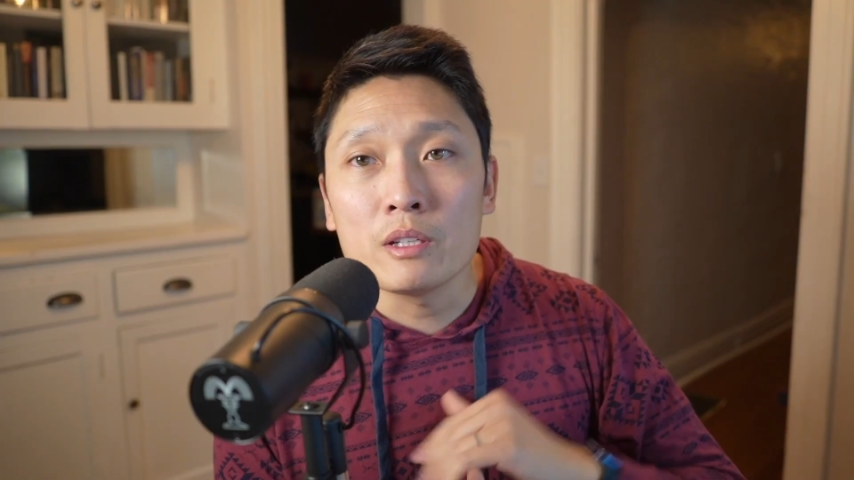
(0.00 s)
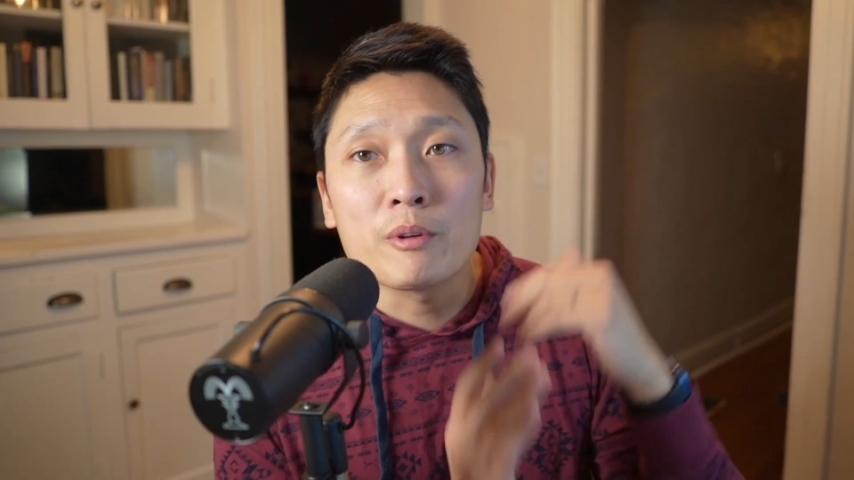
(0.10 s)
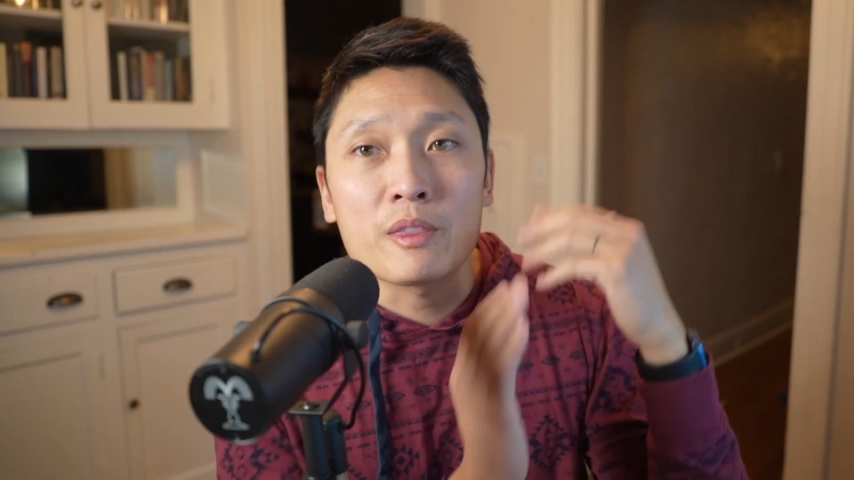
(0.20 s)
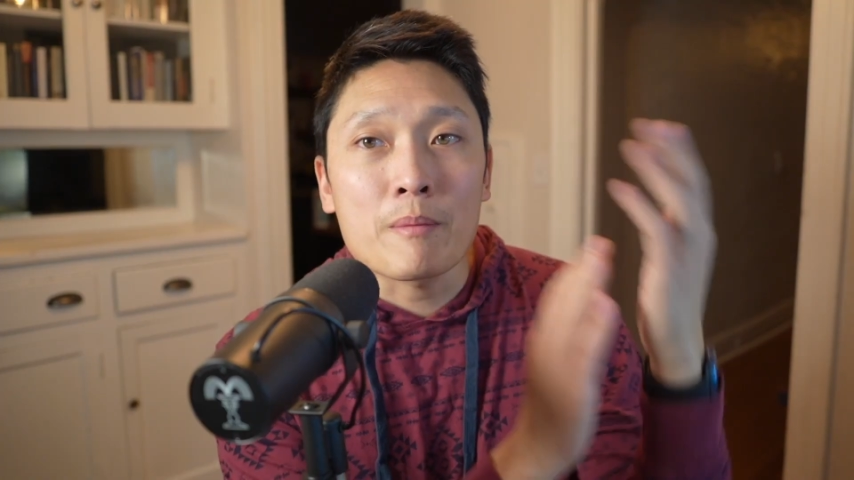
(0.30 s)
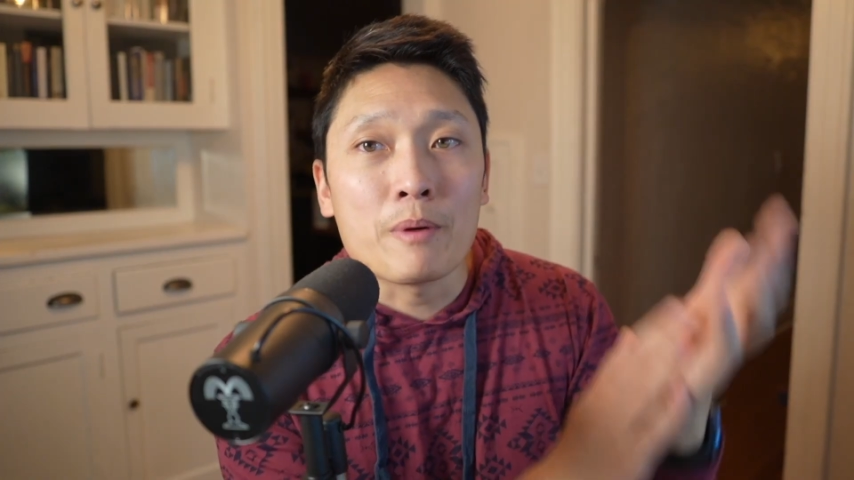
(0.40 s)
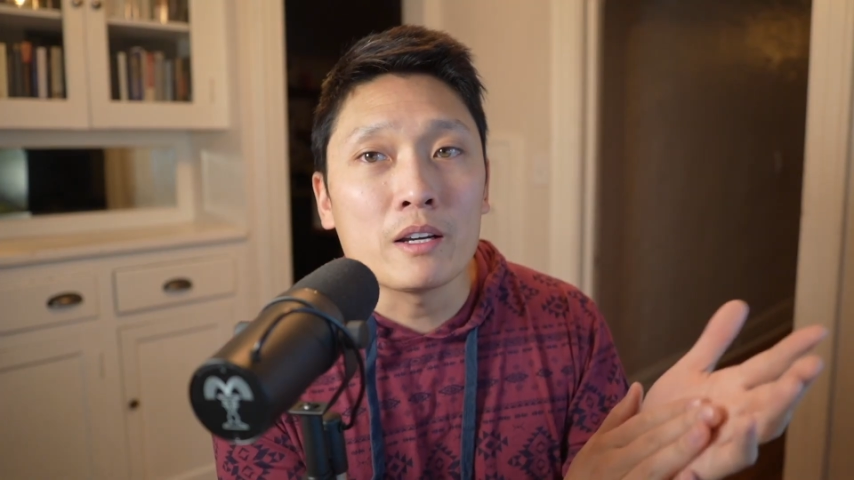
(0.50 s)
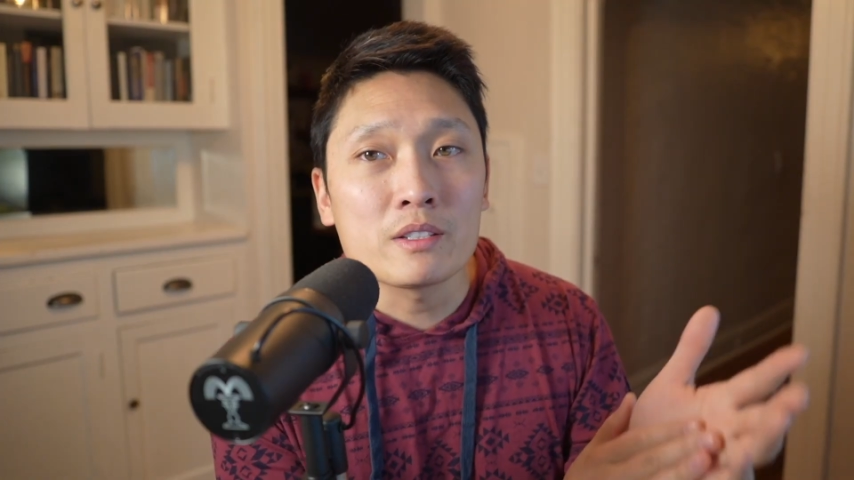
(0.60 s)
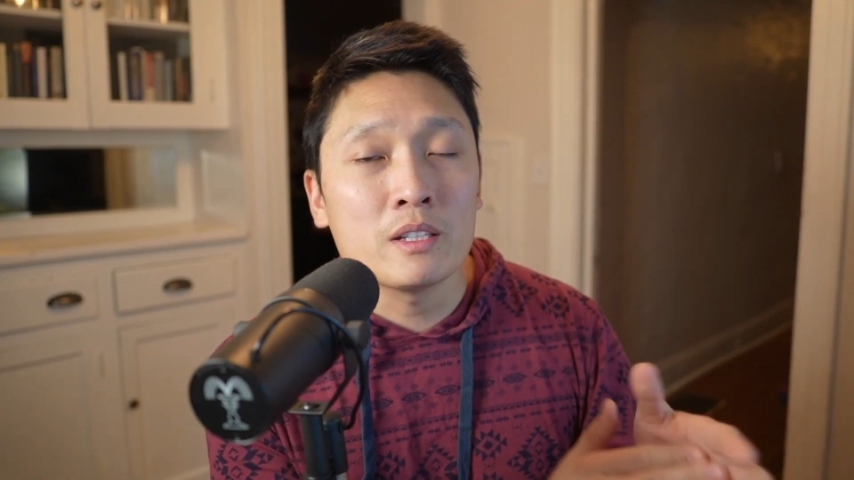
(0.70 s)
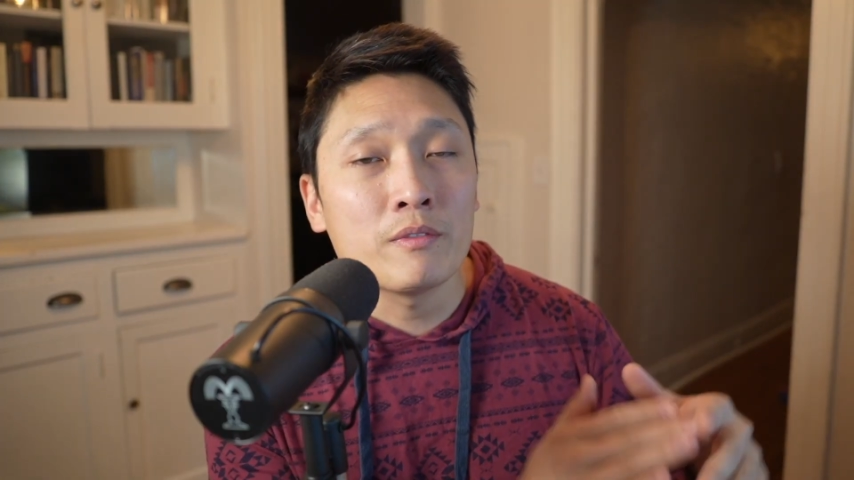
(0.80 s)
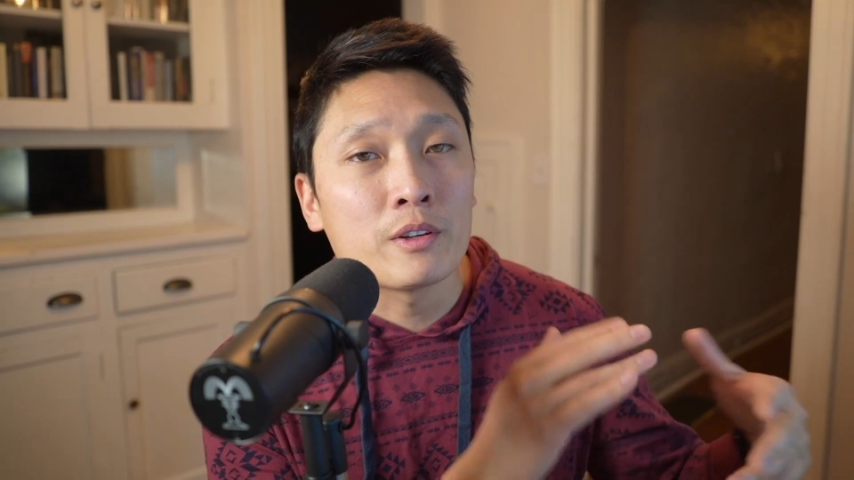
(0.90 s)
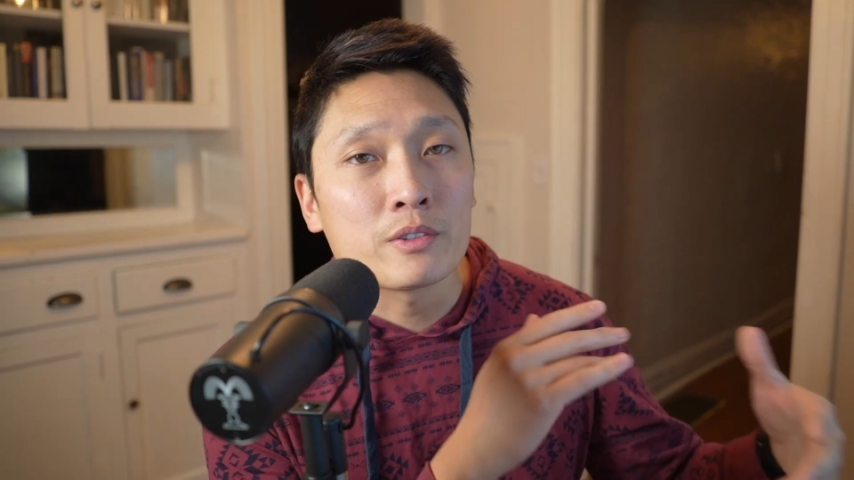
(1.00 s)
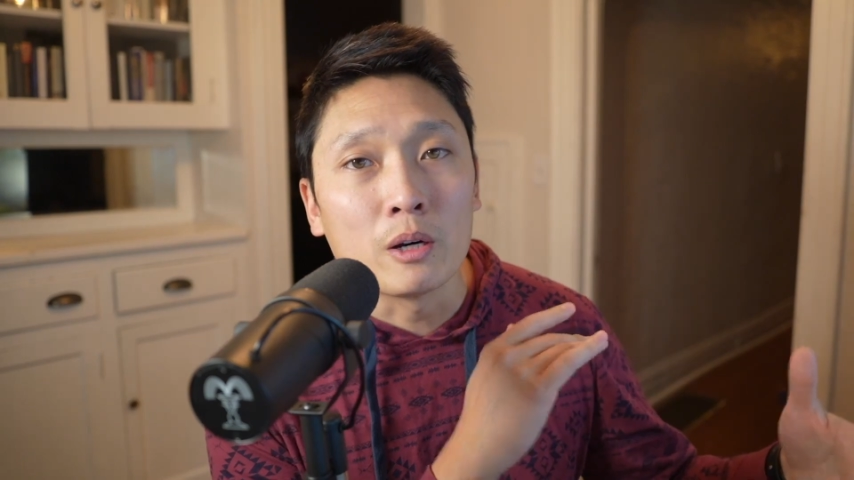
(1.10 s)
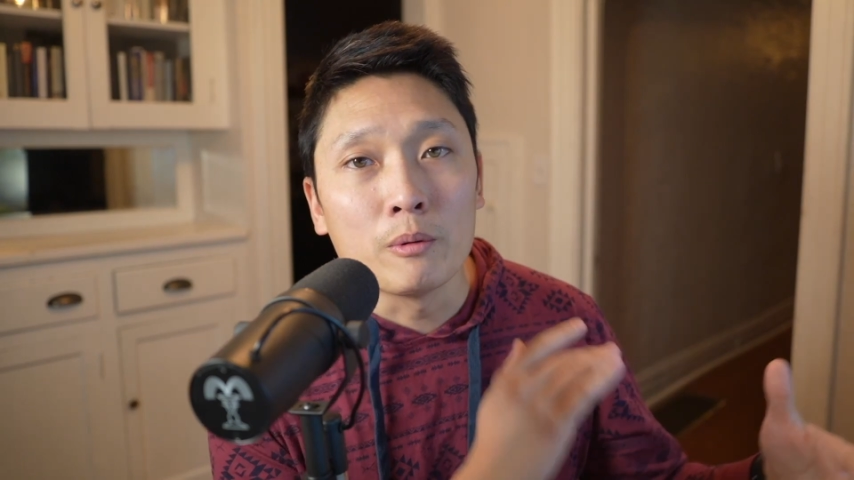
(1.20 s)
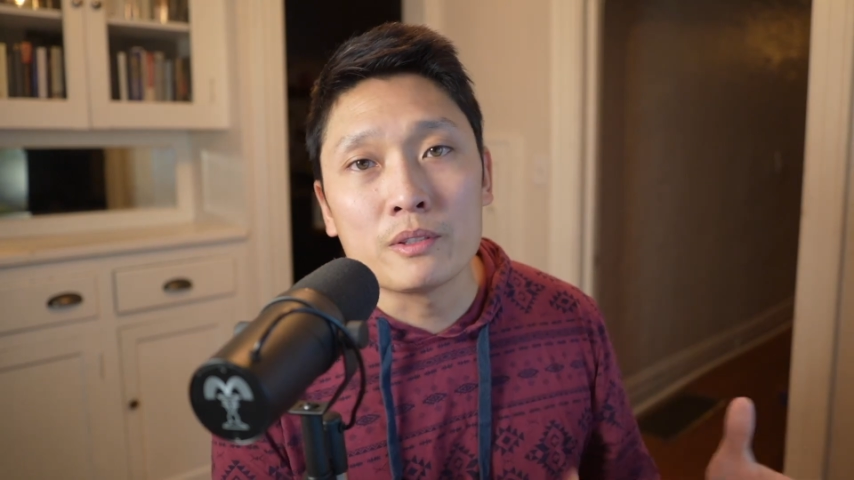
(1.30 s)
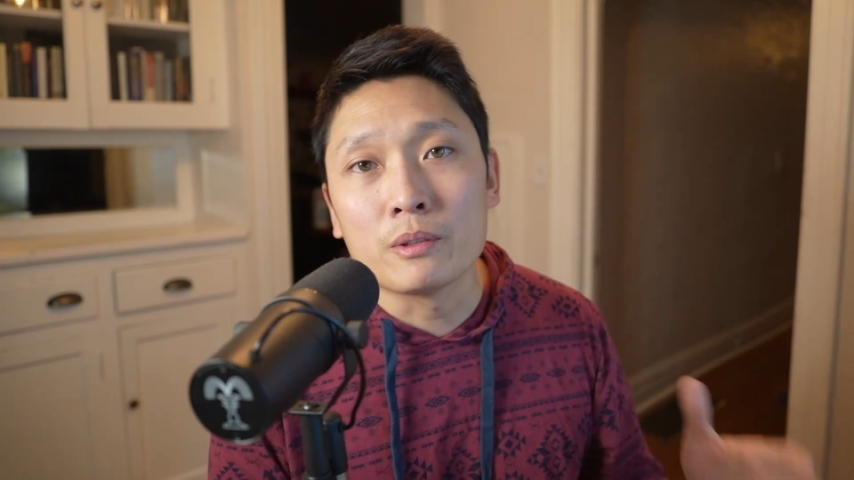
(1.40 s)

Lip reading: with that positive, there's always